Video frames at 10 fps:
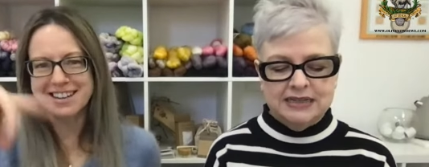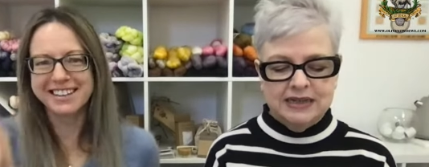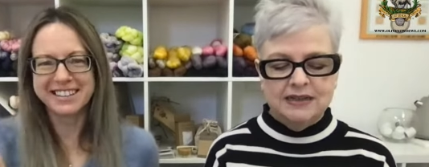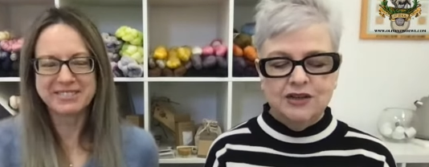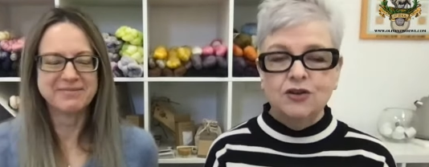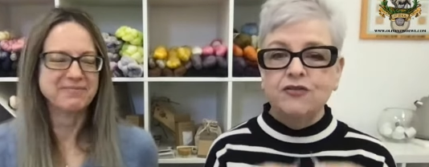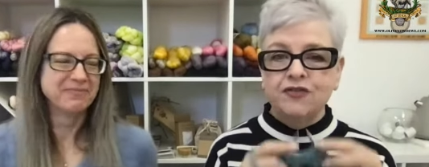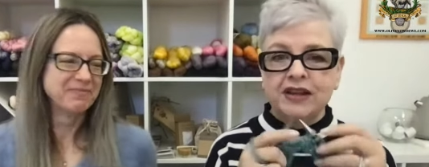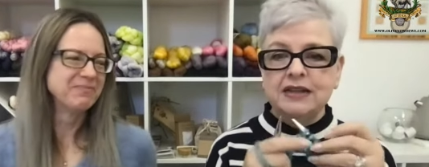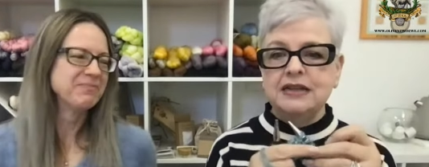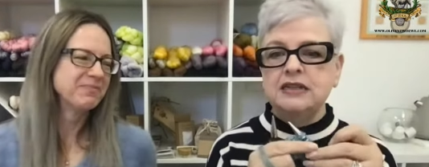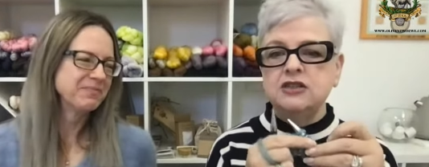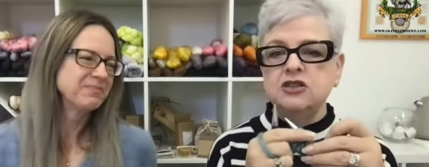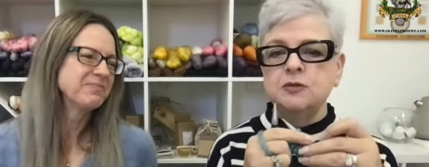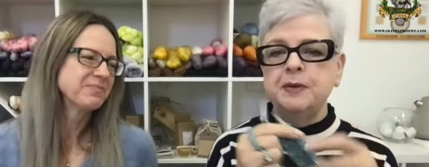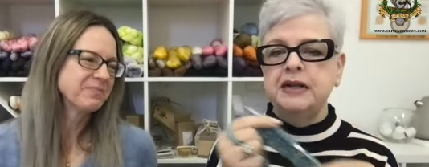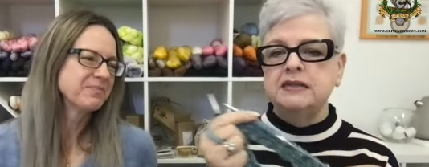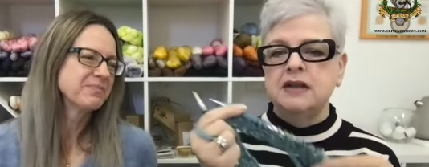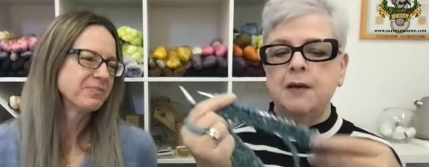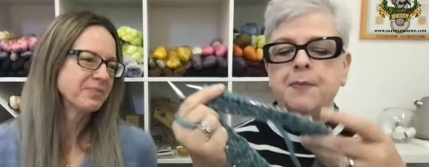Speaker 1: It's and... a little fiddly to do, but
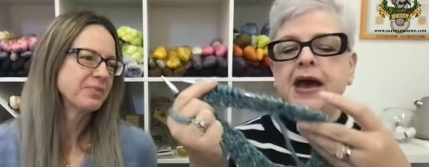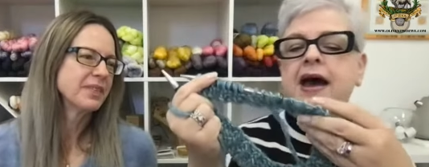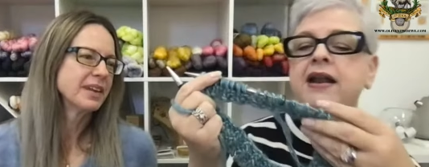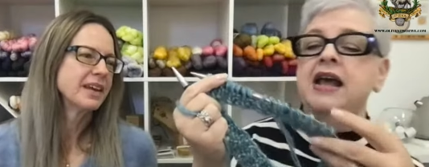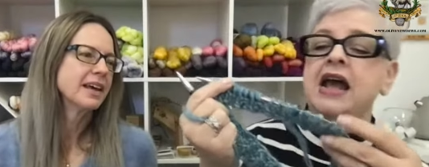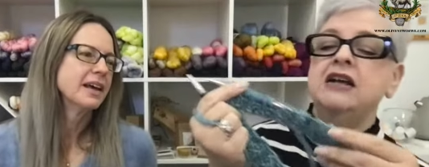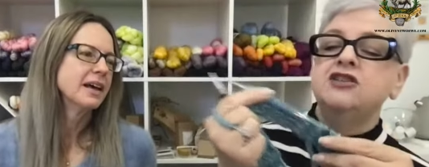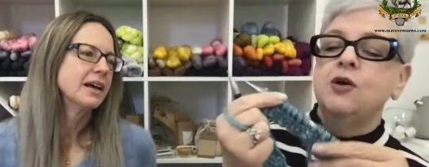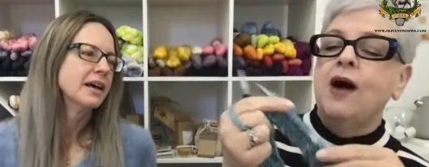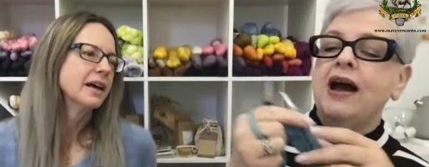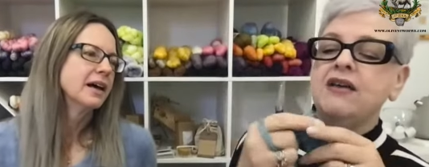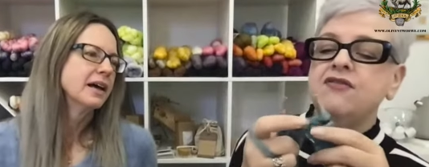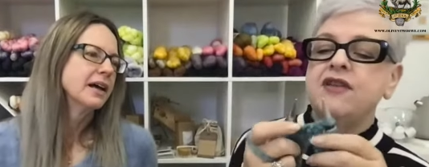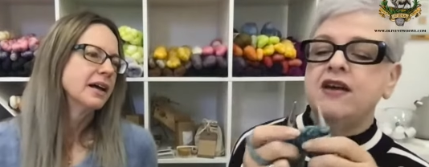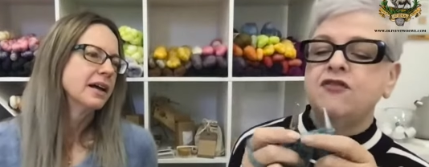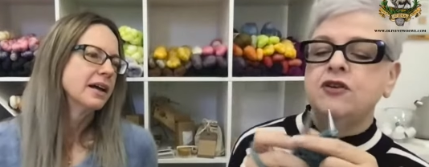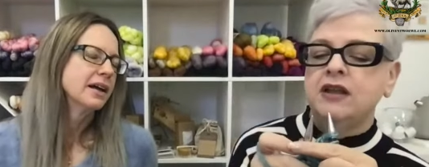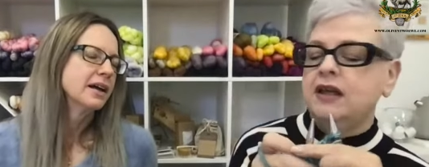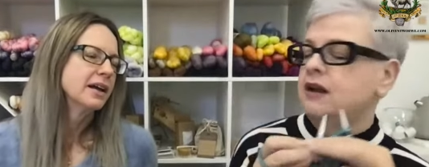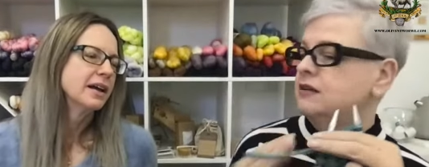it's not bad. So I have never
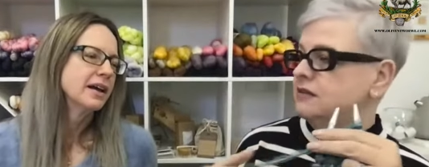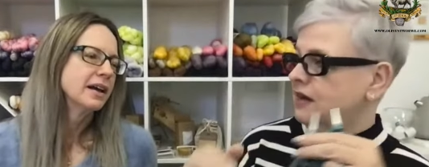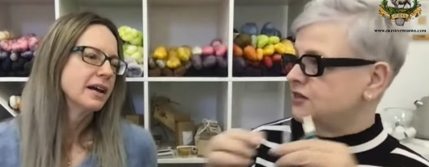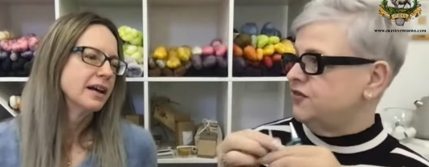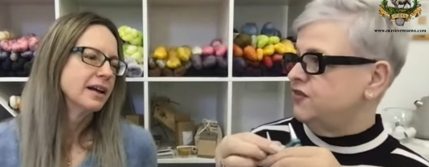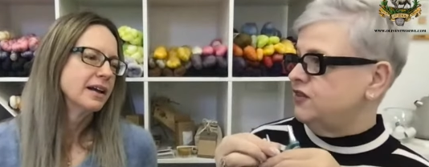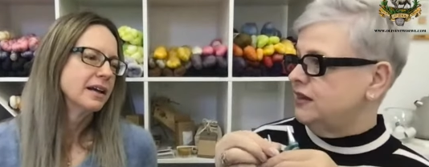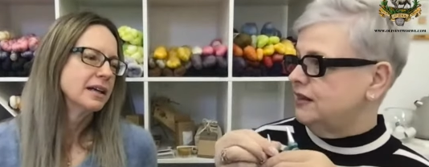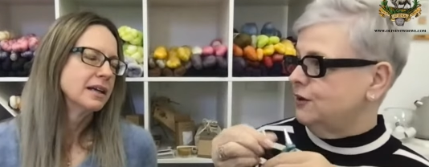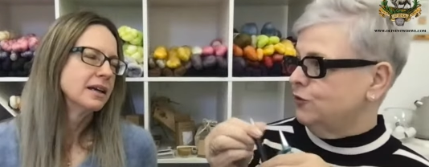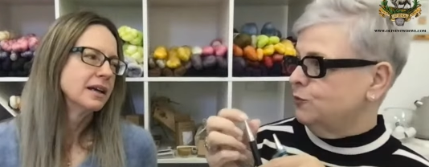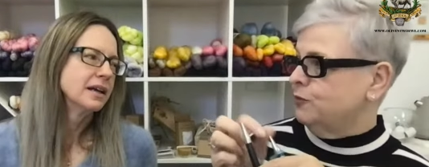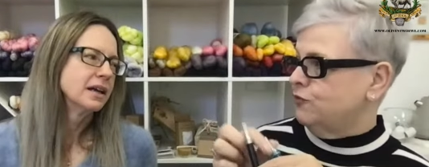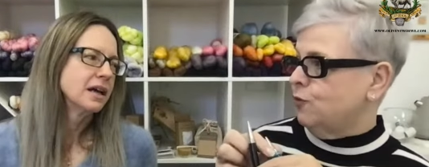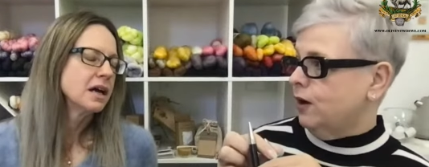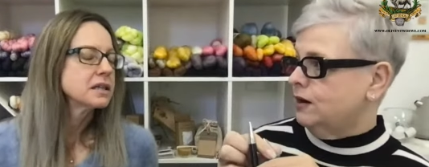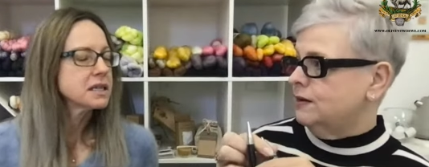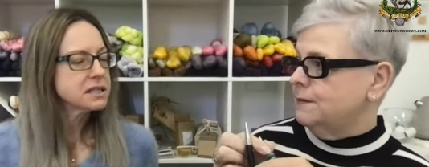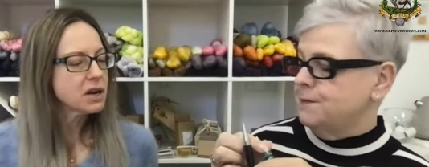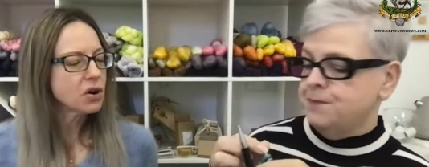knit on size 15 needles before.
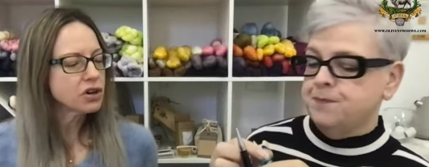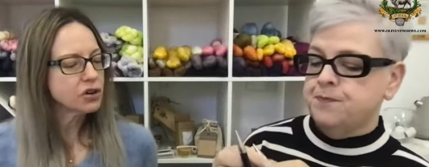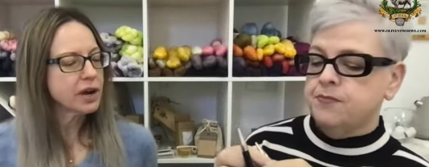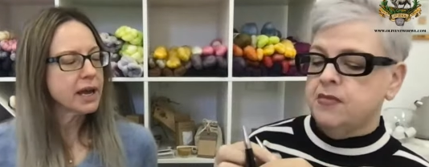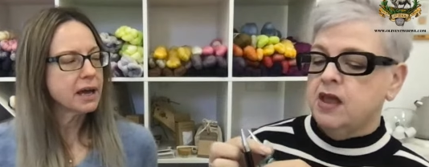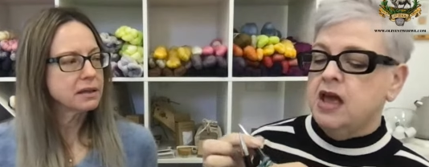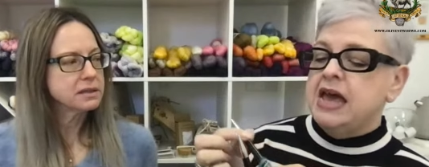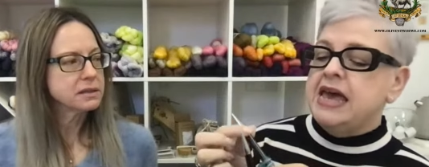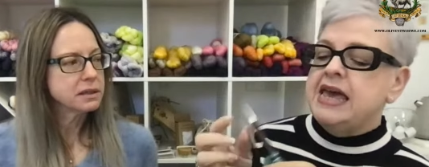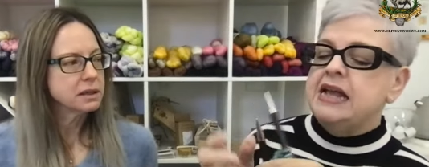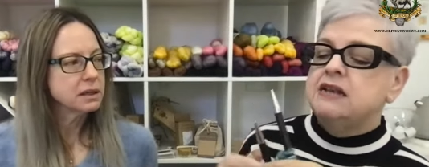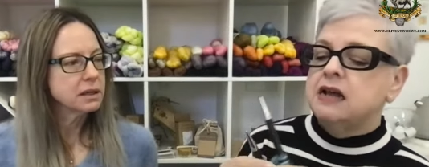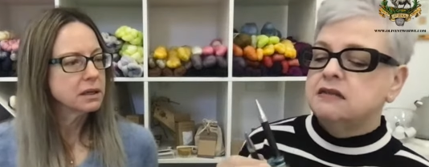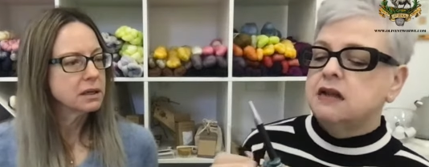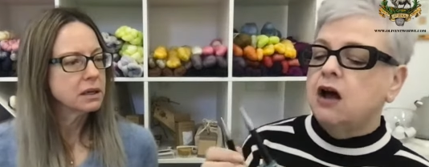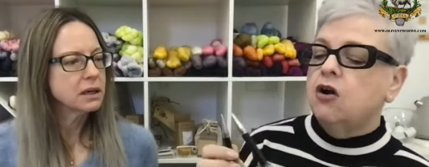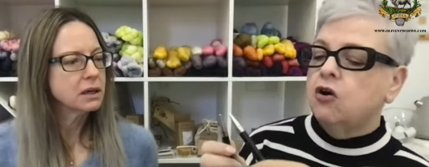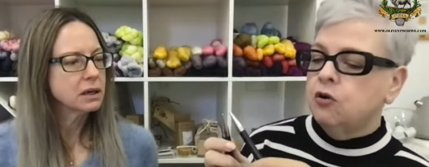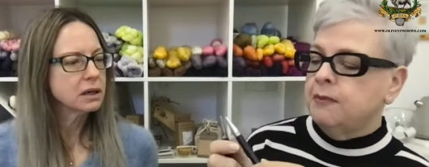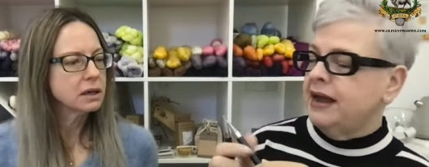Does it
Speaker 2: hurt your hands?
Speaker 1: It does not
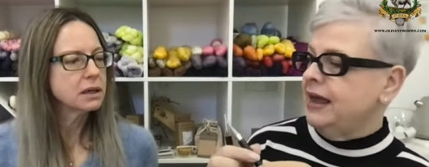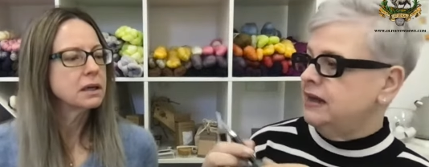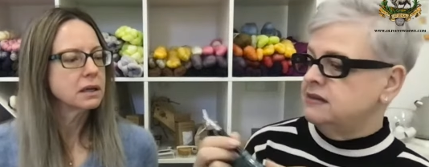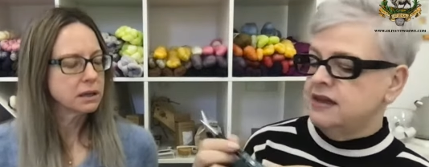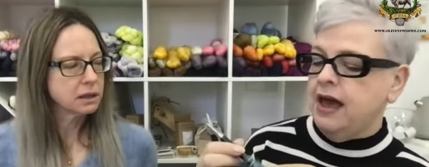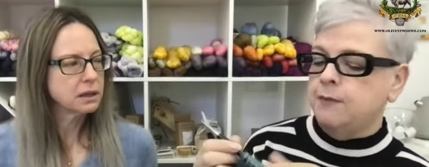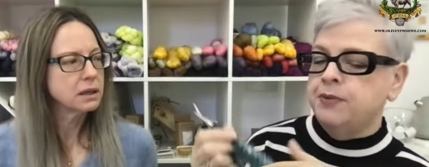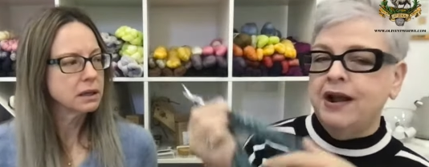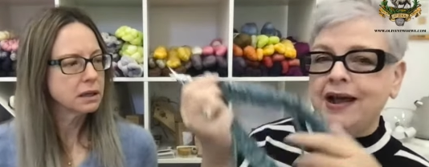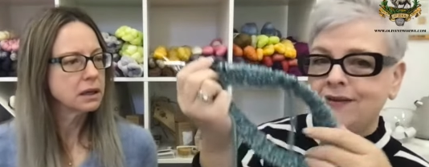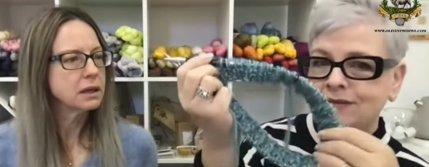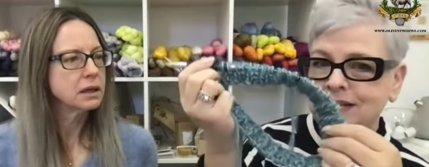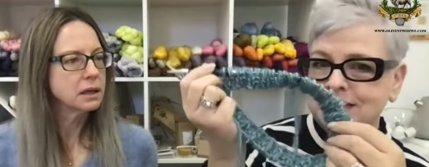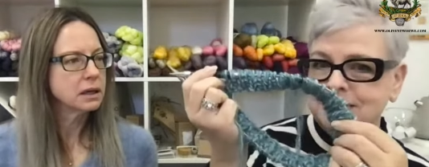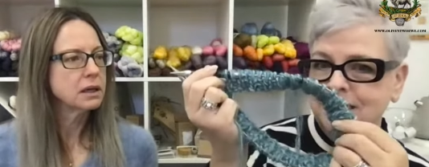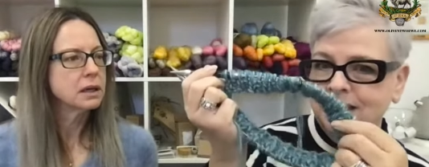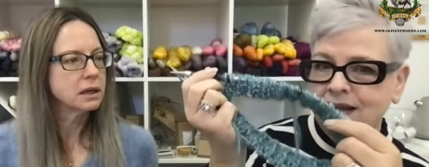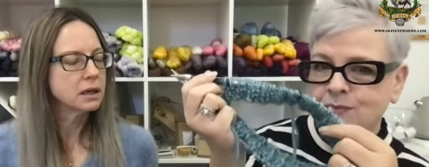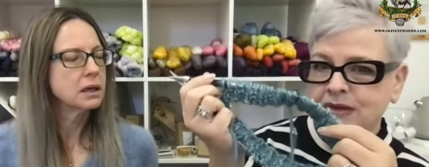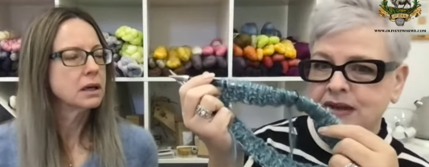hurt my hands yet, but I haven't. It's not like
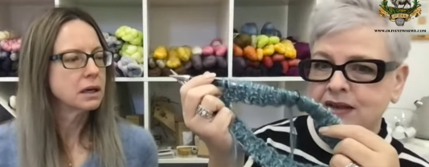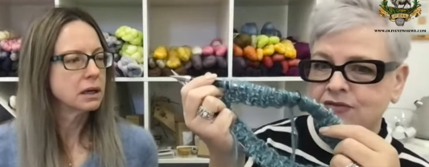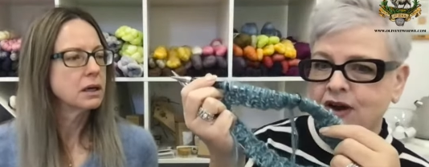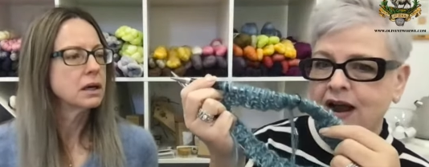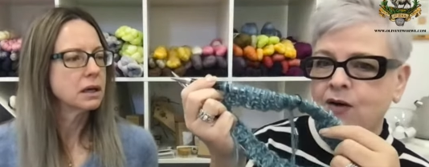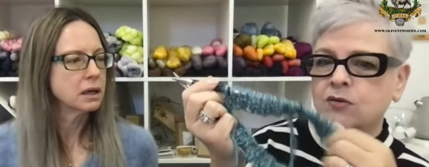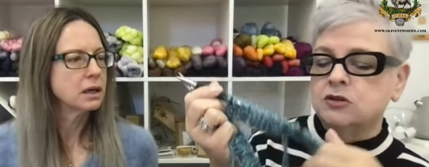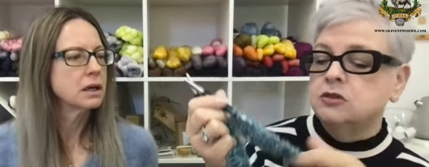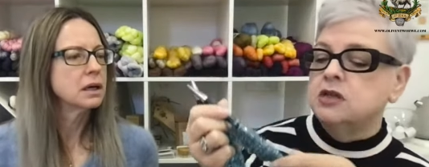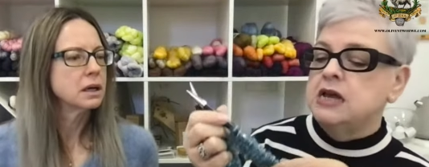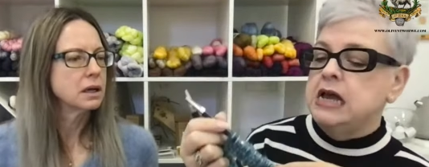I've been knitting for hours.